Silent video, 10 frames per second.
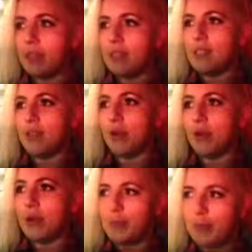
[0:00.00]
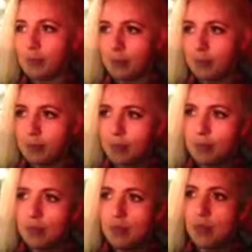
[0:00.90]
so
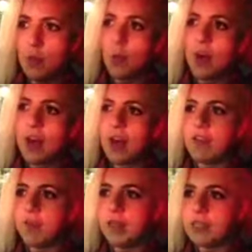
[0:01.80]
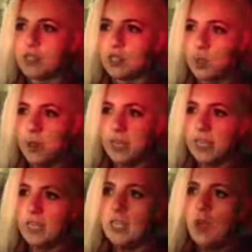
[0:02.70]
what I've been
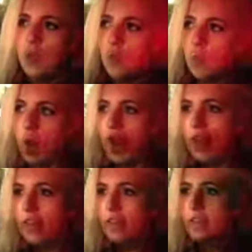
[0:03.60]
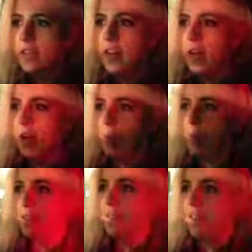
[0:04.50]
doing when um,
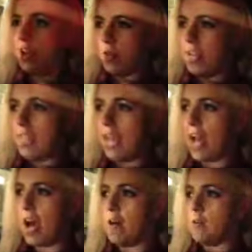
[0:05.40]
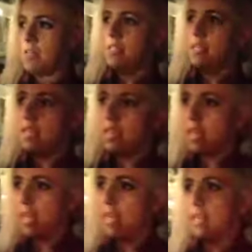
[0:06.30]
fuckery allows
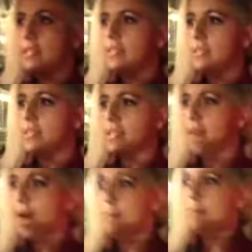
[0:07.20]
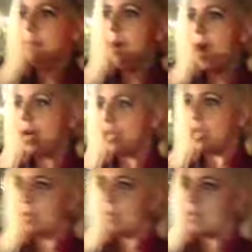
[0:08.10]
is um,
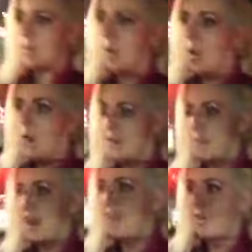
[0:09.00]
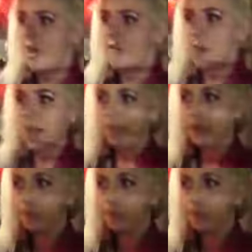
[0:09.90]
parking over my driveway